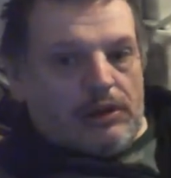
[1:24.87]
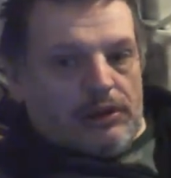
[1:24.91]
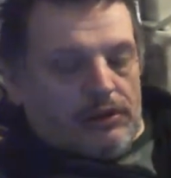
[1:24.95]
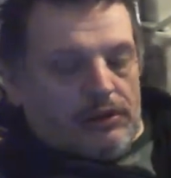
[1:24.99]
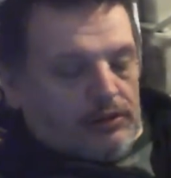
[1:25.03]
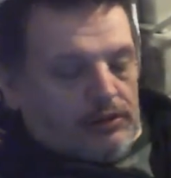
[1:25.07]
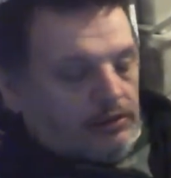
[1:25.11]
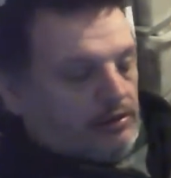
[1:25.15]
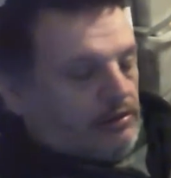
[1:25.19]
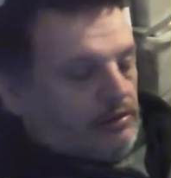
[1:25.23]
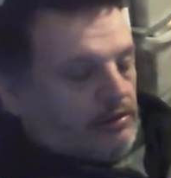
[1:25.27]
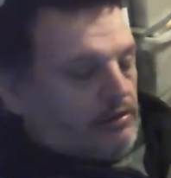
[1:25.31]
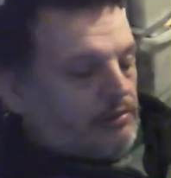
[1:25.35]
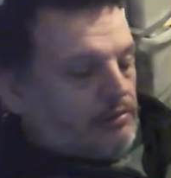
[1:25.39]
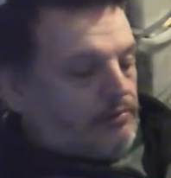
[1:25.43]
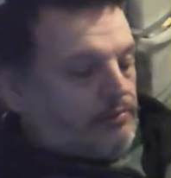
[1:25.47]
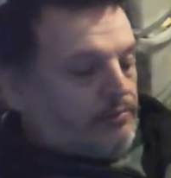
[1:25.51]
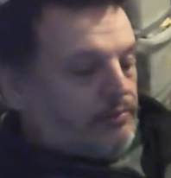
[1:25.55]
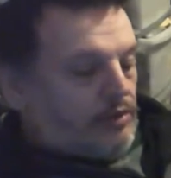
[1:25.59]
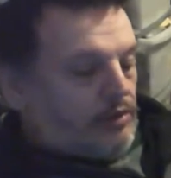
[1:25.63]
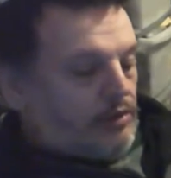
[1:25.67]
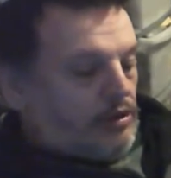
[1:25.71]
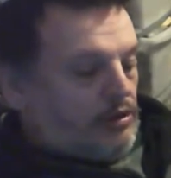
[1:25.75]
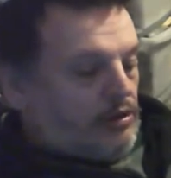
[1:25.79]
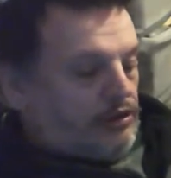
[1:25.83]

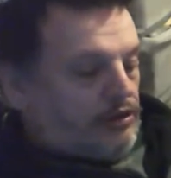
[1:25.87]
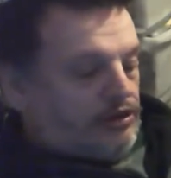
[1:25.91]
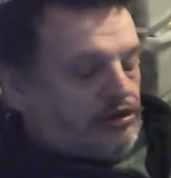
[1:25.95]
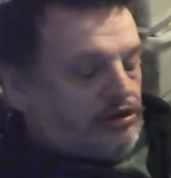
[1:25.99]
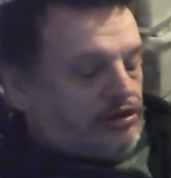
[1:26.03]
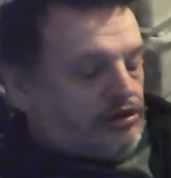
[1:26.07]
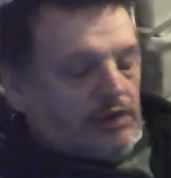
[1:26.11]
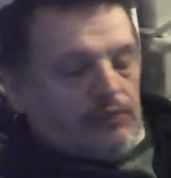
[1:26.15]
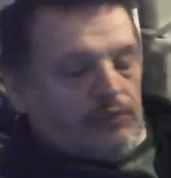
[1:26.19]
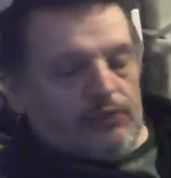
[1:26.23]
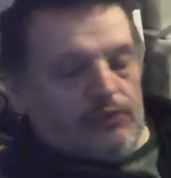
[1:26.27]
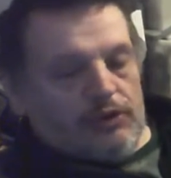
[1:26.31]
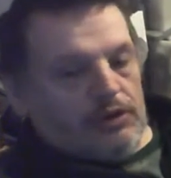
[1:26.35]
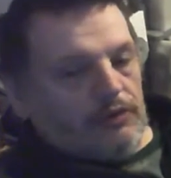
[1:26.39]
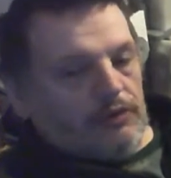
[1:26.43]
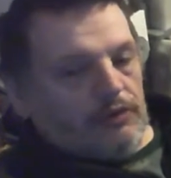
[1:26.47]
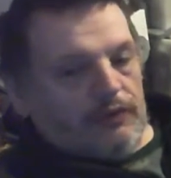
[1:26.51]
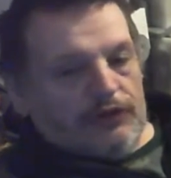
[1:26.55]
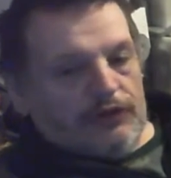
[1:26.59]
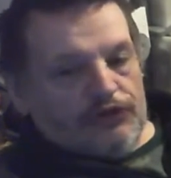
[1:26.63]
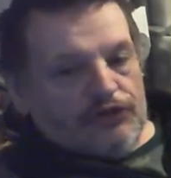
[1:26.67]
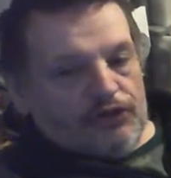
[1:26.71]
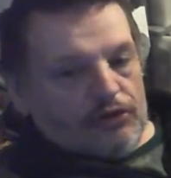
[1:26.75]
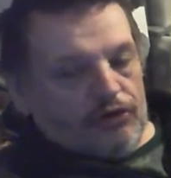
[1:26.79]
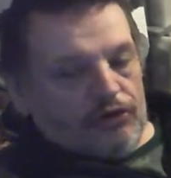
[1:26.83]
I don't know,
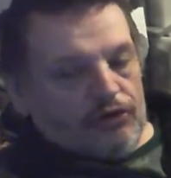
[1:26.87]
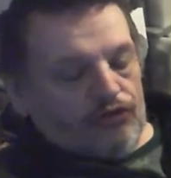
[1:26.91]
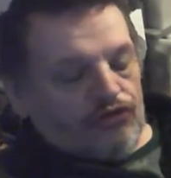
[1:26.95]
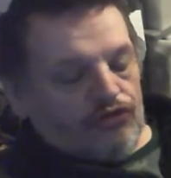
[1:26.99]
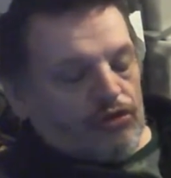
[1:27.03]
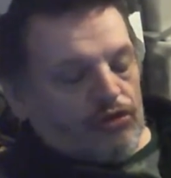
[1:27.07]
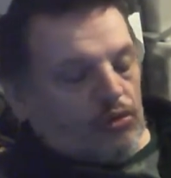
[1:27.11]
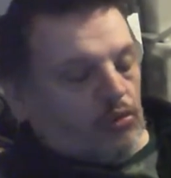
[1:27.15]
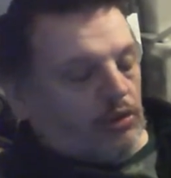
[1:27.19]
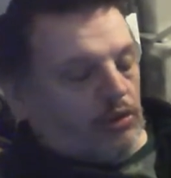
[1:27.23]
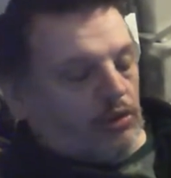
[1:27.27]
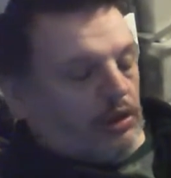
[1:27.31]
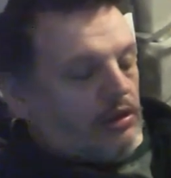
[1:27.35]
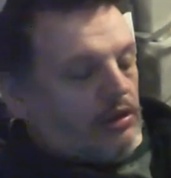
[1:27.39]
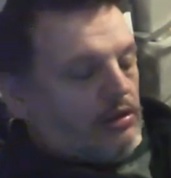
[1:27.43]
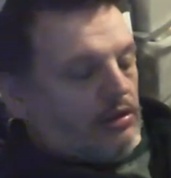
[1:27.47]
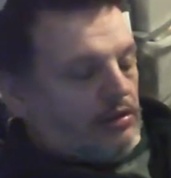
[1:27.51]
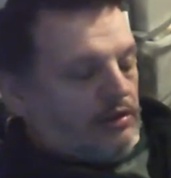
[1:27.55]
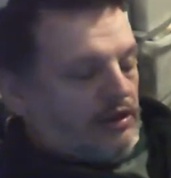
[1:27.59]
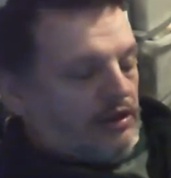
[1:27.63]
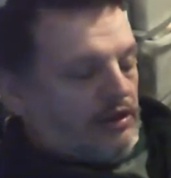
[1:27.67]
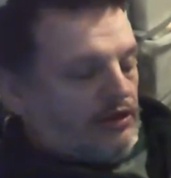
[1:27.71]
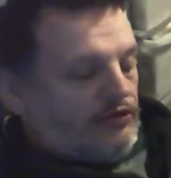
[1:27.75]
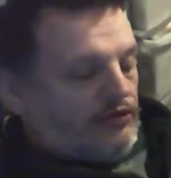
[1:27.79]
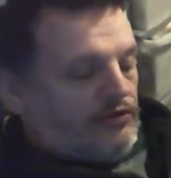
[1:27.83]
it's a controller
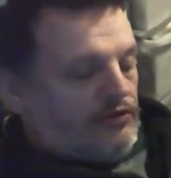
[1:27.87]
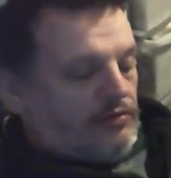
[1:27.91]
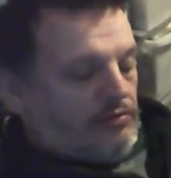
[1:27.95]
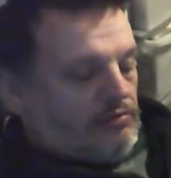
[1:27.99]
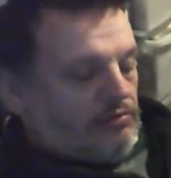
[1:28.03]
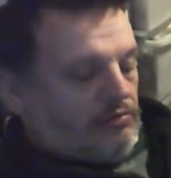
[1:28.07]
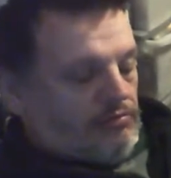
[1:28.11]
that's